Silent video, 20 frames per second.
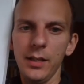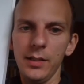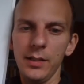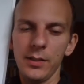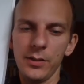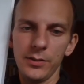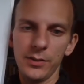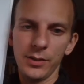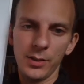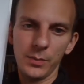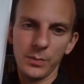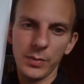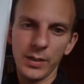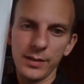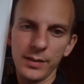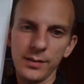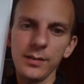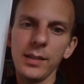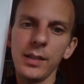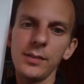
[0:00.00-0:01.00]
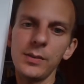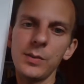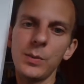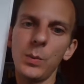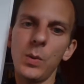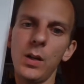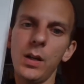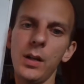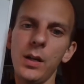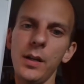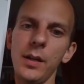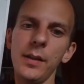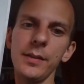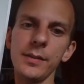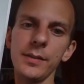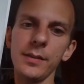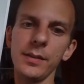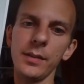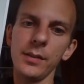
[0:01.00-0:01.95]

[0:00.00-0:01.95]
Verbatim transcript: here's our present tense wants